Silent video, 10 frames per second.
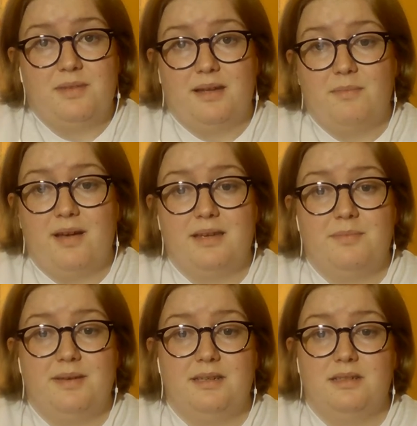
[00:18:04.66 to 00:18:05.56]
in my
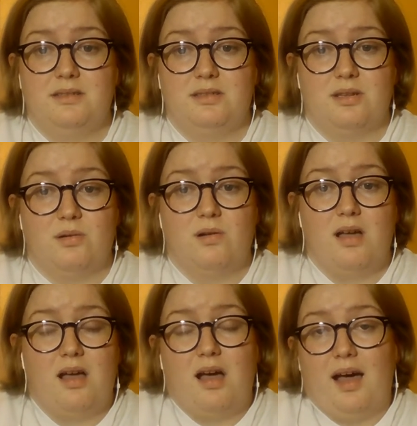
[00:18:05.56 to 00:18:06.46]
opinion, so
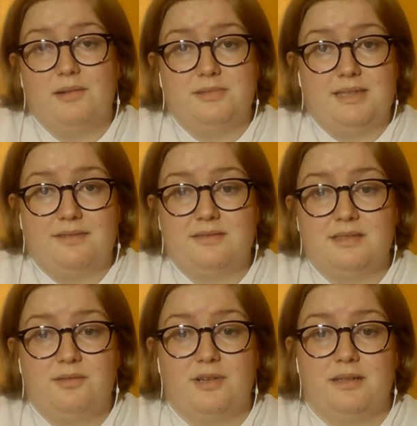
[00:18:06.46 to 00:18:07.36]
I would
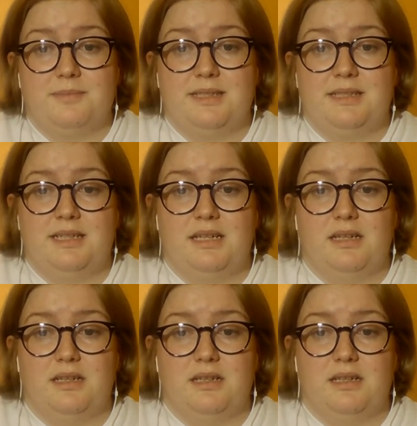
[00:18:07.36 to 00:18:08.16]
definitely recommend it.